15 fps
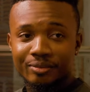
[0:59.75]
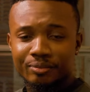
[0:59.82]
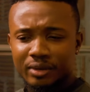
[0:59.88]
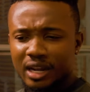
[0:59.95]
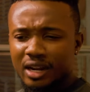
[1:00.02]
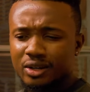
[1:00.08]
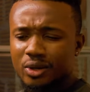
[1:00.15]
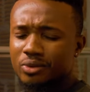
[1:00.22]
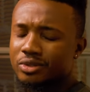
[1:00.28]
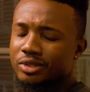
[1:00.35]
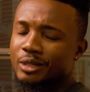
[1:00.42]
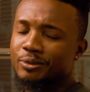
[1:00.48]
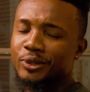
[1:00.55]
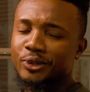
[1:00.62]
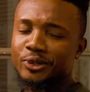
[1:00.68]
But hey, don't
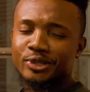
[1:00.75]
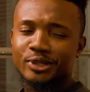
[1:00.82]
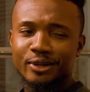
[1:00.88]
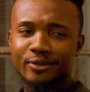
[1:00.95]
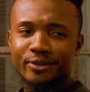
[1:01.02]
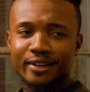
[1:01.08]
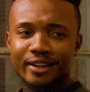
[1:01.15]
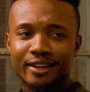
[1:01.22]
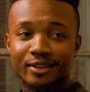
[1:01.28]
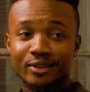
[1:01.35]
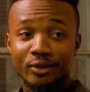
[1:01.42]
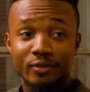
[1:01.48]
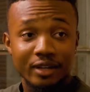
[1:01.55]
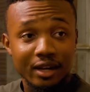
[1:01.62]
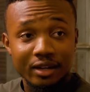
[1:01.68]
sleep on yourself, okay?
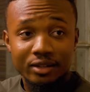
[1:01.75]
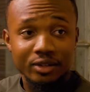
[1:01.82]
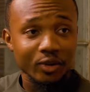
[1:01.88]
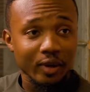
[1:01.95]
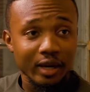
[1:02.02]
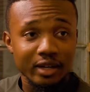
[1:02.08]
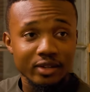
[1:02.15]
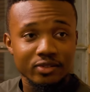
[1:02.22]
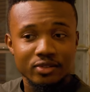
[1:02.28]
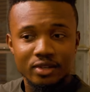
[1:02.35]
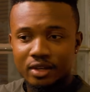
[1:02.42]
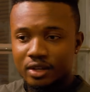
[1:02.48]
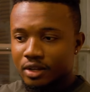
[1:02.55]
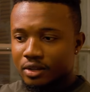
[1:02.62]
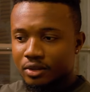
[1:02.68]
You've got good grades.
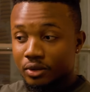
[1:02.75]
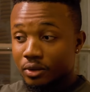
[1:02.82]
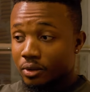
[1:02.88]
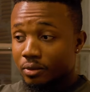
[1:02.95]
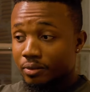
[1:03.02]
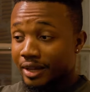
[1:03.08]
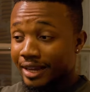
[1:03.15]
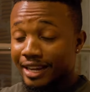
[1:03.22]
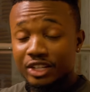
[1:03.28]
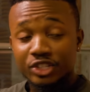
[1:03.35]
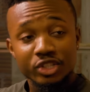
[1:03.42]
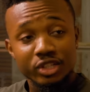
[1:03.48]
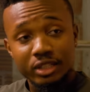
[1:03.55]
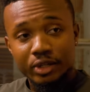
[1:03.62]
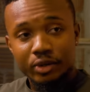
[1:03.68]
You're the head
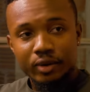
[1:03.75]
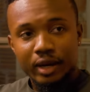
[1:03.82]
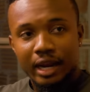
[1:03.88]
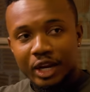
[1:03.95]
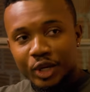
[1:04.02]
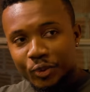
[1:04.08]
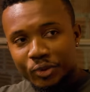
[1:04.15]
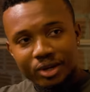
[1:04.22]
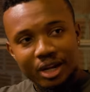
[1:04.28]
cheerleader and you were